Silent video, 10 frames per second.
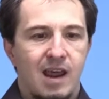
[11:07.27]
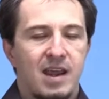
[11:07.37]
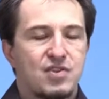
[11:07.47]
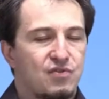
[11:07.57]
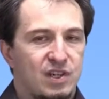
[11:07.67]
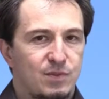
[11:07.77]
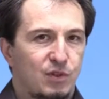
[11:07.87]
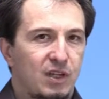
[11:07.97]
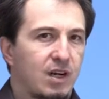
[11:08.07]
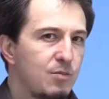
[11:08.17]
in
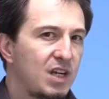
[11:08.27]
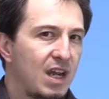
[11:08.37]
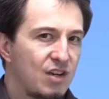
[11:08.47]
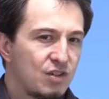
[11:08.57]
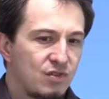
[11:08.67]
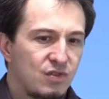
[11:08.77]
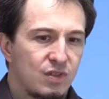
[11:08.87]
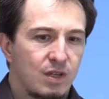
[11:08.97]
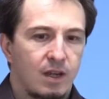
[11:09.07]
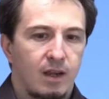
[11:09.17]
transport and
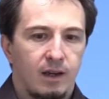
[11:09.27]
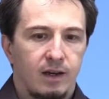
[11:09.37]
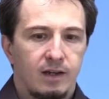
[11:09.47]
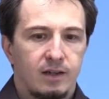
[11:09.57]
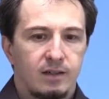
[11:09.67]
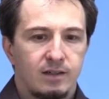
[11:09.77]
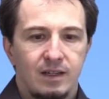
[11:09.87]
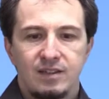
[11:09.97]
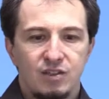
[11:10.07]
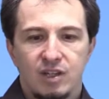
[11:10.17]
communications, and
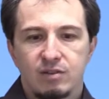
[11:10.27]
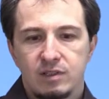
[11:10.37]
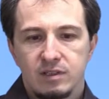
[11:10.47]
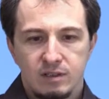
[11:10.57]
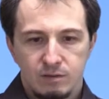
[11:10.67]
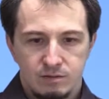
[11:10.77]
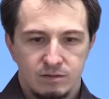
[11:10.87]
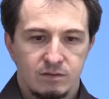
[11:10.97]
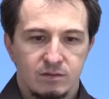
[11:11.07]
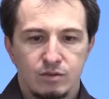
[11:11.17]
in
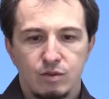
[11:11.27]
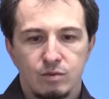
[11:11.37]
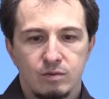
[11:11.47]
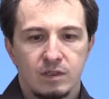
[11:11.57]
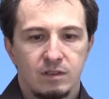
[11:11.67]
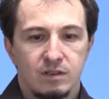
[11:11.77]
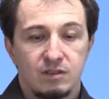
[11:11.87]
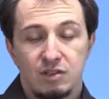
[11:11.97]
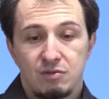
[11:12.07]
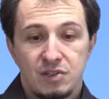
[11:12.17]
general
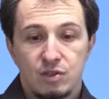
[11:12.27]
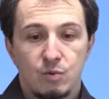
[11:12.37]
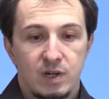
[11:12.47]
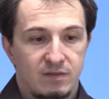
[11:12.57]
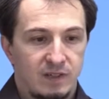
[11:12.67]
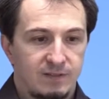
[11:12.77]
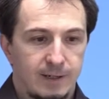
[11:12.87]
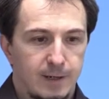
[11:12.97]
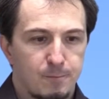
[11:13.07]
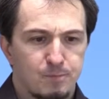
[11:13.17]
it generates a new way of
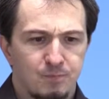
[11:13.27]
living.